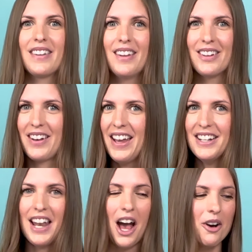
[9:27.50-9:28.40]
Okay,
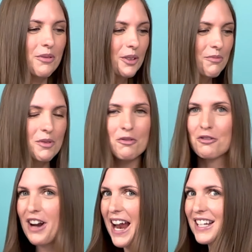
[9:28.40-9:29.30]
now we'll move
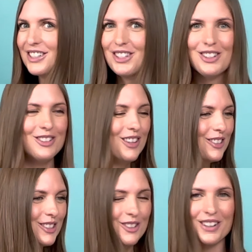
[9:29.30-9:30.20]
right into
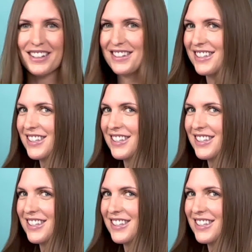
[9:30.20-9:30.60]
those twists.